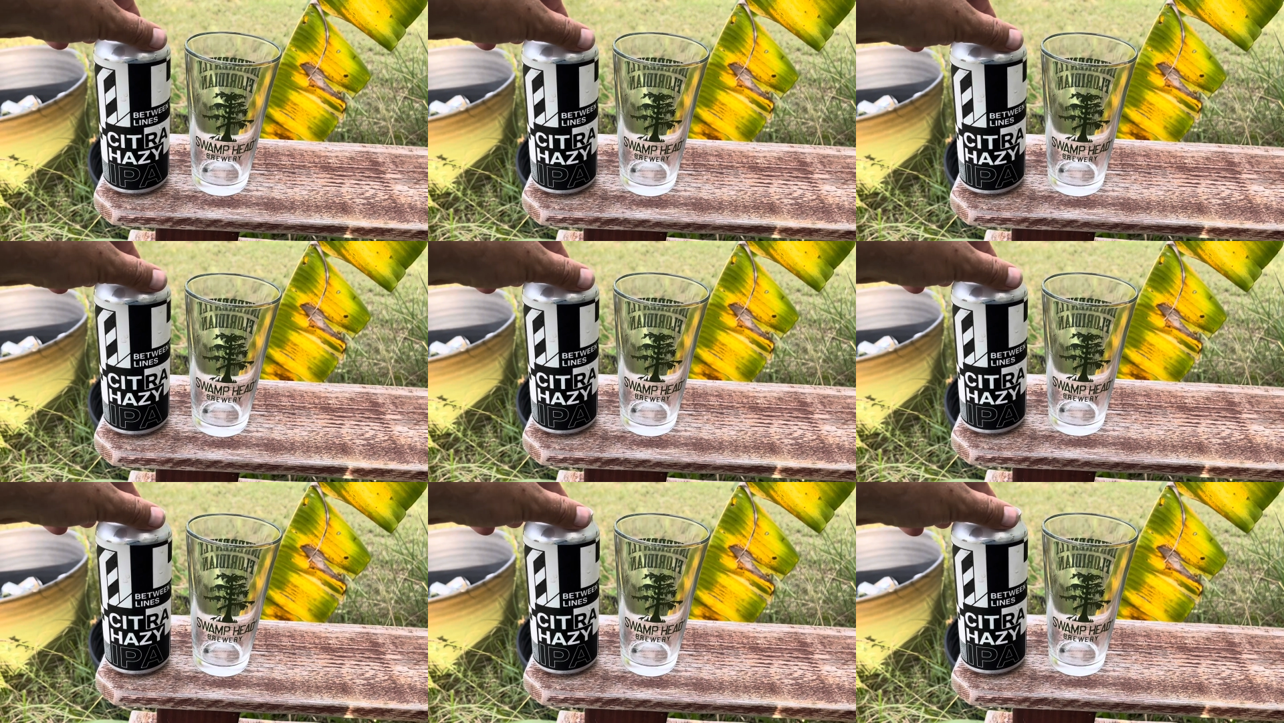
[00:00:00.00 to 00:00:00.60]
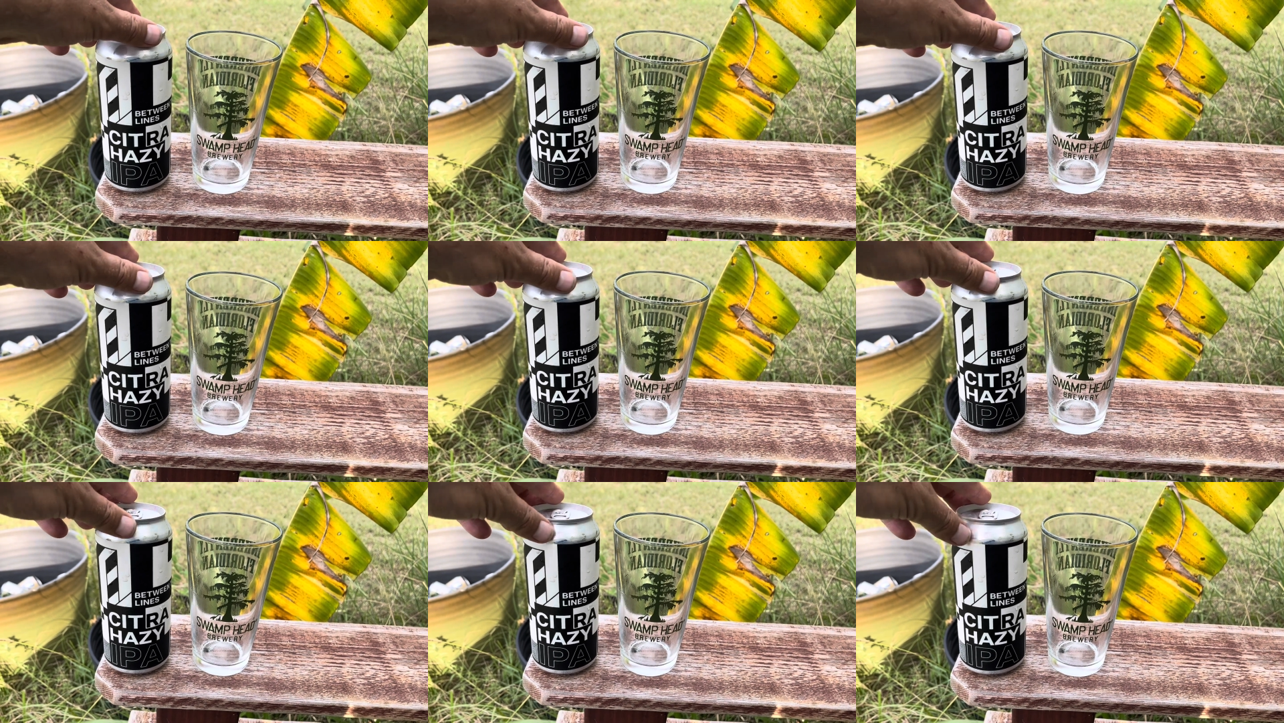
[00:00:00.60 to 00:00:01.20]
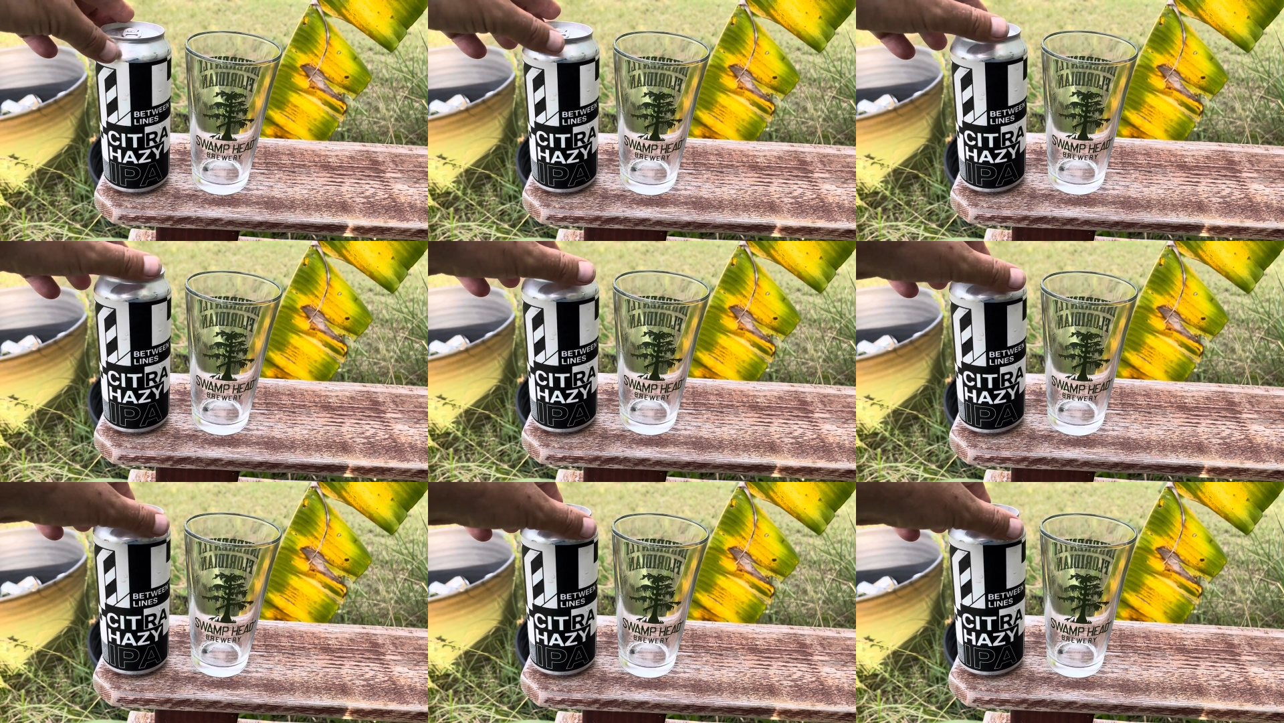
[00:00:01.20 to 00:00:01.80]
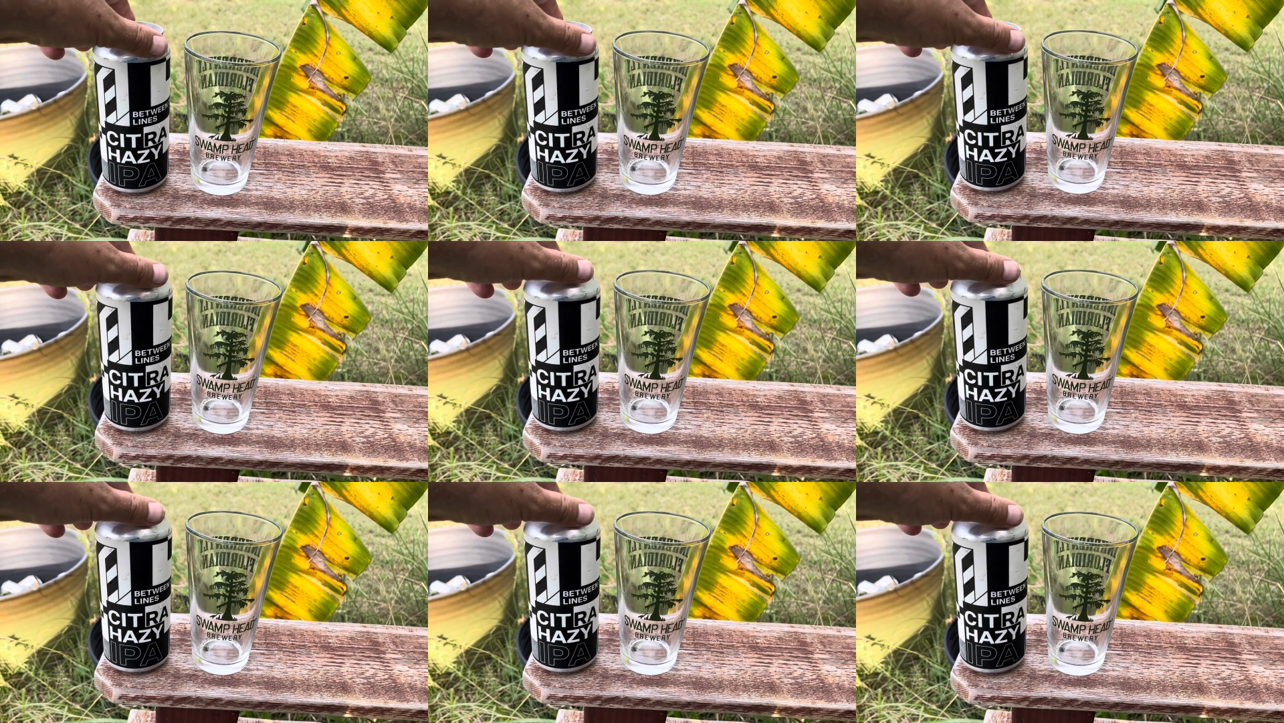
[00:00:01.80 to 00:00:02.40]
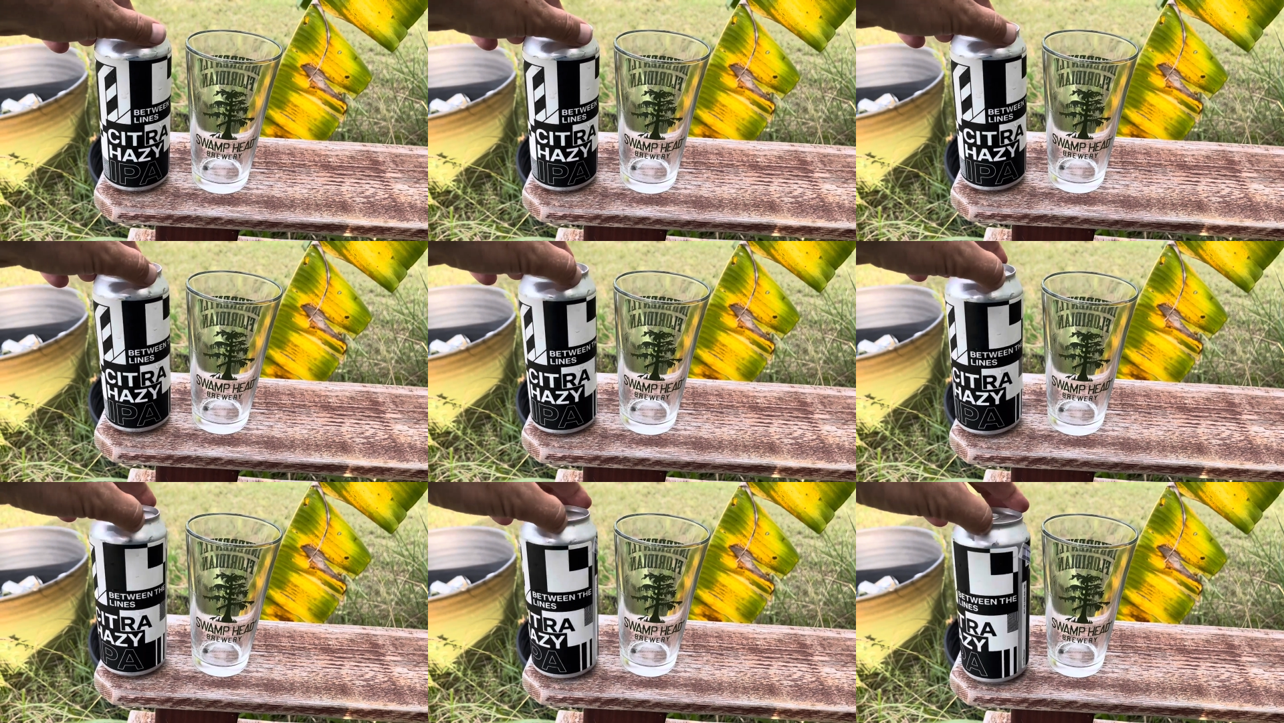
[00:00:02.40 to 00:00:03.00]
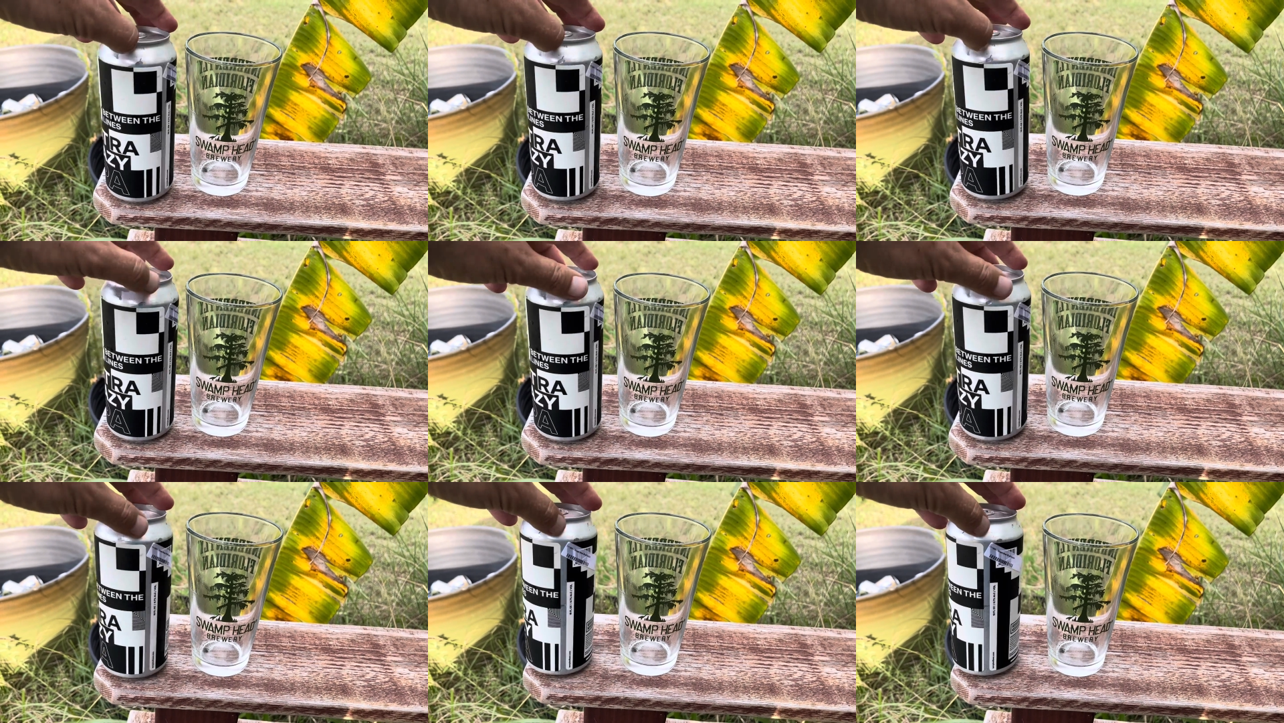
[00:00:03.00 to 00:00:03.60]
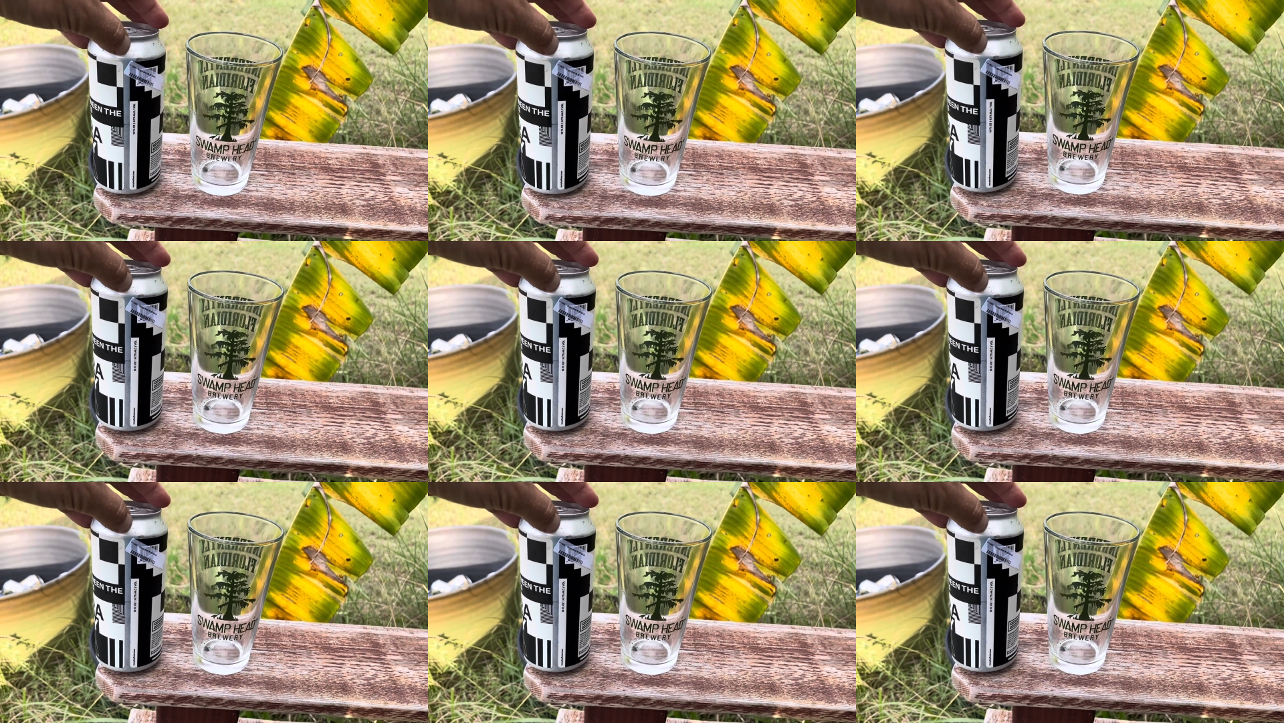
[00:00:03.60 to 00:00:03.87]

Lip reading: Nobody's mouth can be seen.